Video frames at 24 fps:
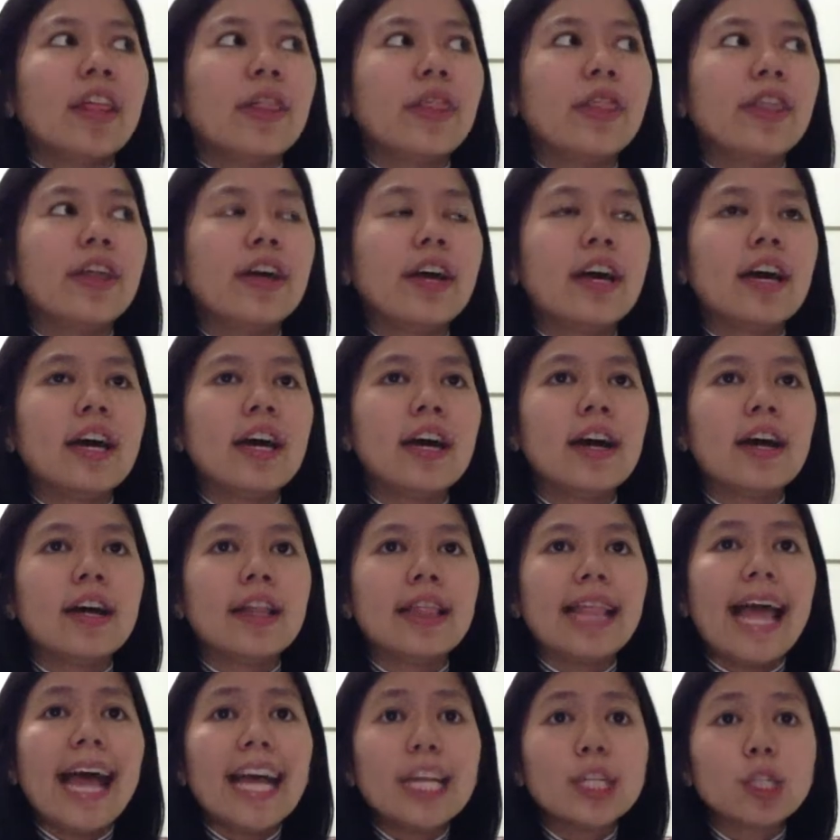
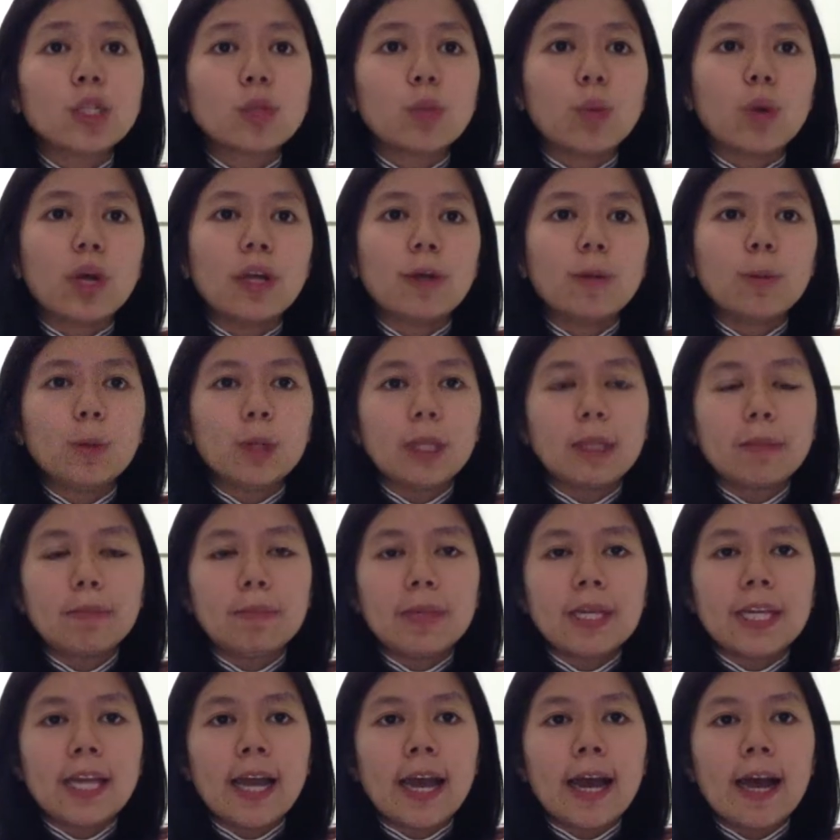the last one would
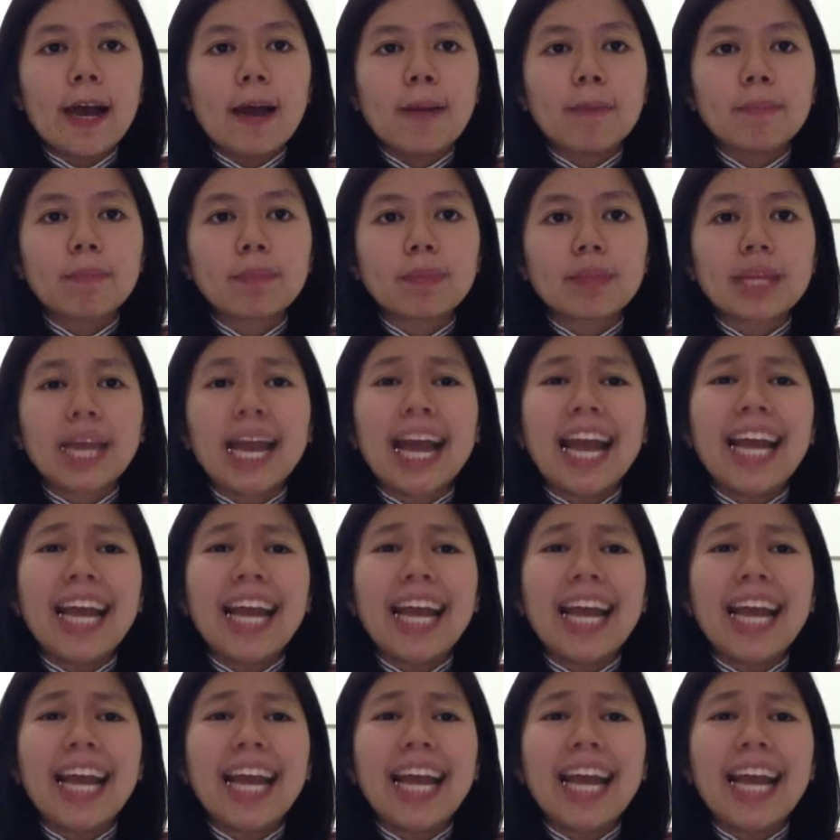be um,